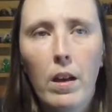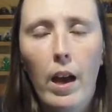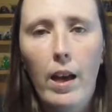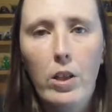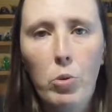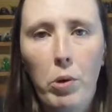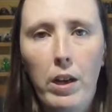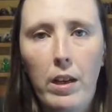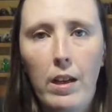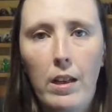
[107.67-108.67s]

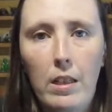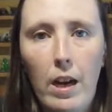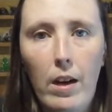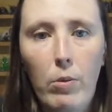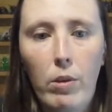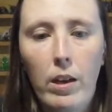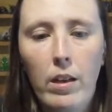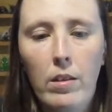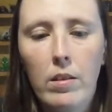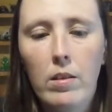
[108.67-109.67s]
X-Wing and Attack
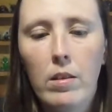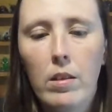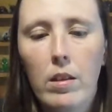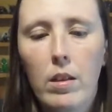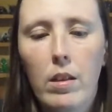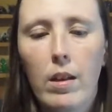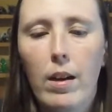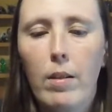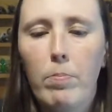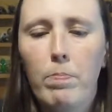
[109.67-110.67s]
Wing.
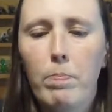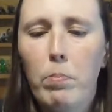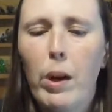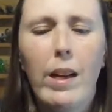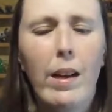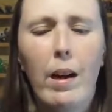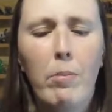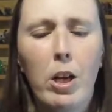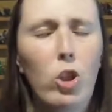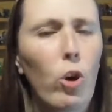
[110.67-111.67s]
But I'm
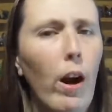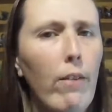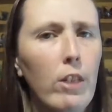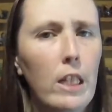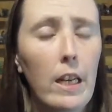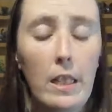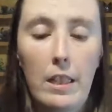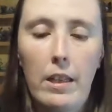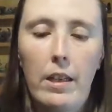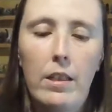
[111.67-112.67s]
not sure. I haven't
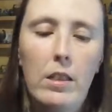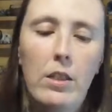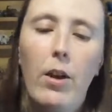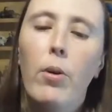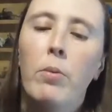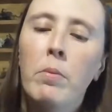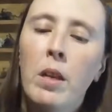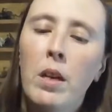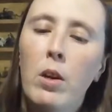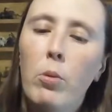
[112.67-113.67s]
tested it. So
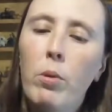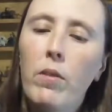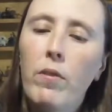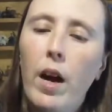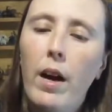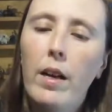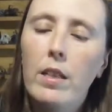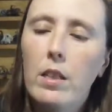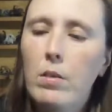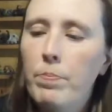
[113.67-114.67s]
we've
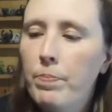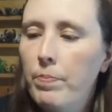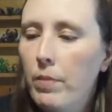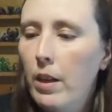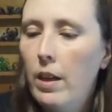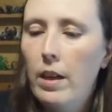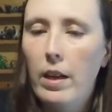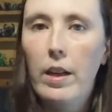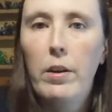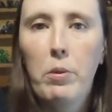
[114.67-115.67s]
got,
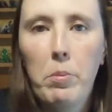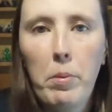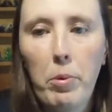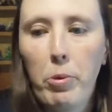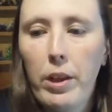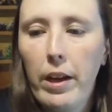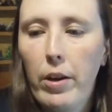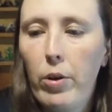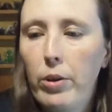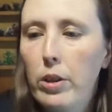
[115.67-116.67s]
I can't remember what they
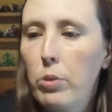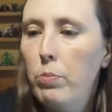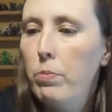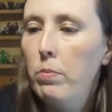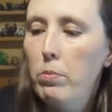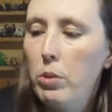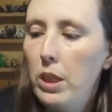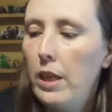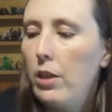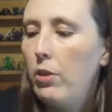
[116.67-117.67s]
call this
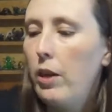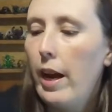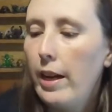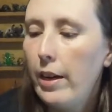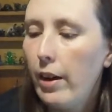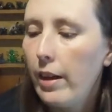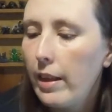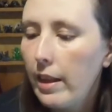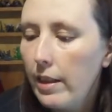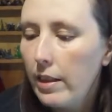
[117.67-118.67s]
particular deck here. I
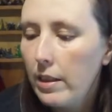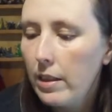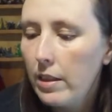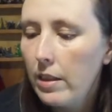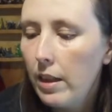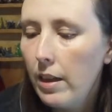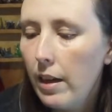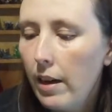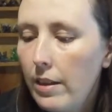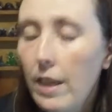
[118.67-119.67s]
think this is
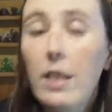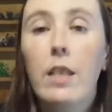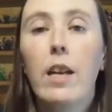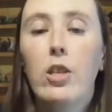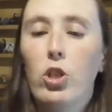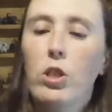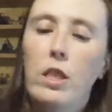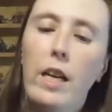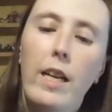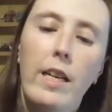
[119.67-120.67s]
the Destination
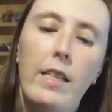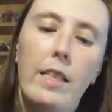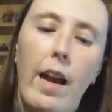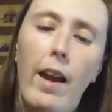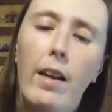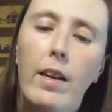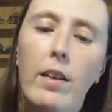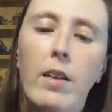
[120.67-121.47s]
Ticket deck.